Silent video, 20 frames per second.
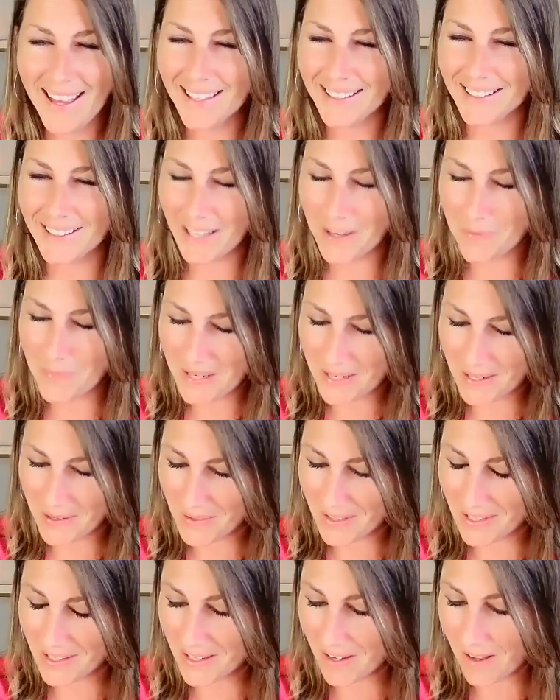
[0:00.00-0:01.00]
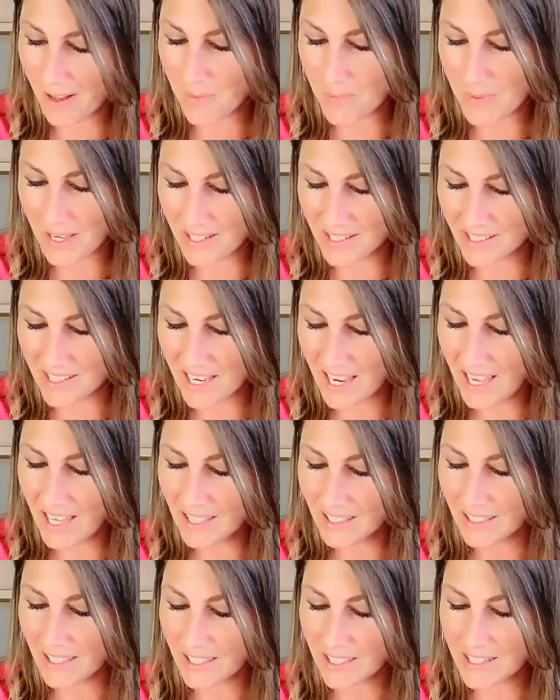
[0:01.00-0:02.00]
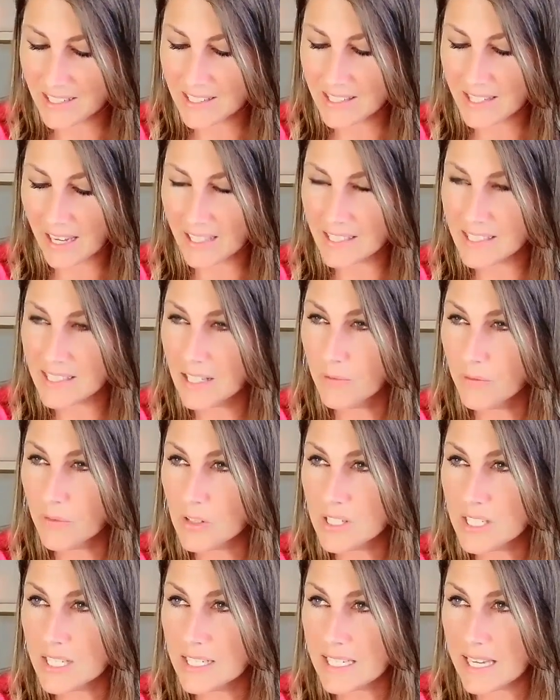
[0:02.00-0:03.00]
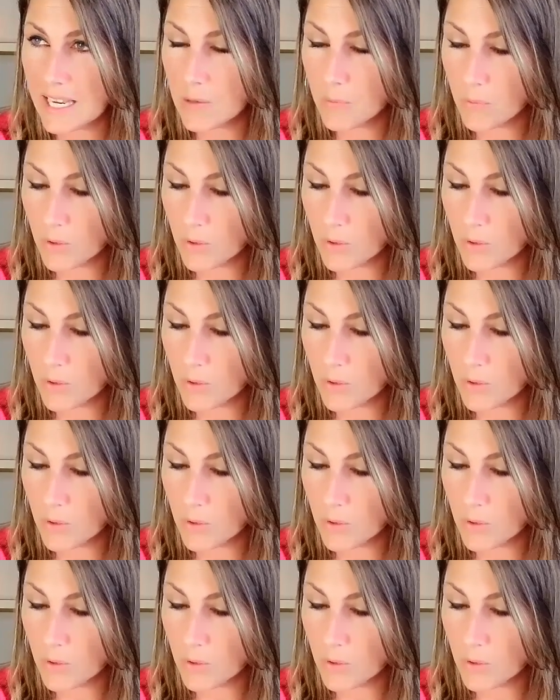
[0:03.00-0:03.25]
Let me know in the comments. Ladies, that's it for today.